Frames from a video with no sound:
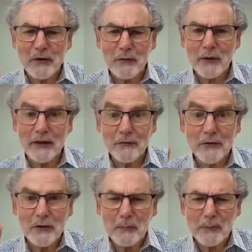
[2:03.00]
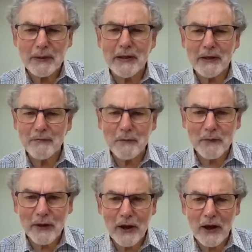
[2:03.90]
request was a plea from
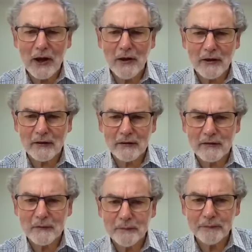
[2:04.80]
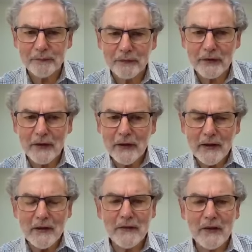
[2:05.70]
the heart.
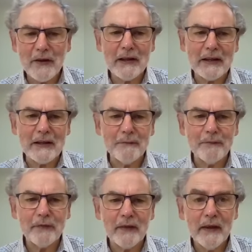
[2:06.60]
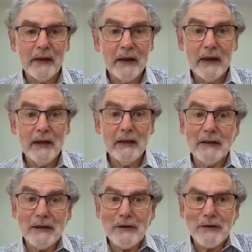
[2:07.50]
Thirdly, he
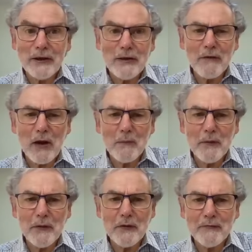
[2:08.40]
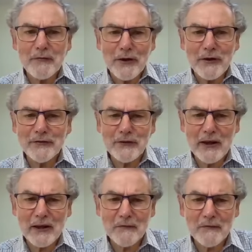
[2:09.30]
did not give up at the first
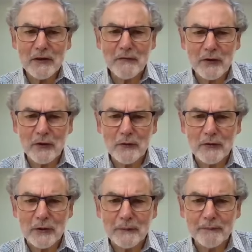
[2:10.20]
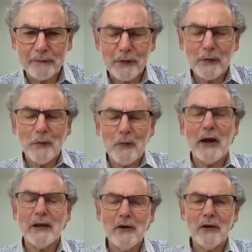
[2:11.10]
sign of difficulty.
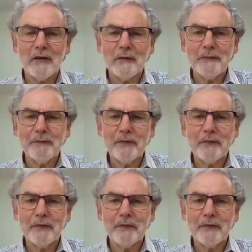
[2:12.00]
Why not?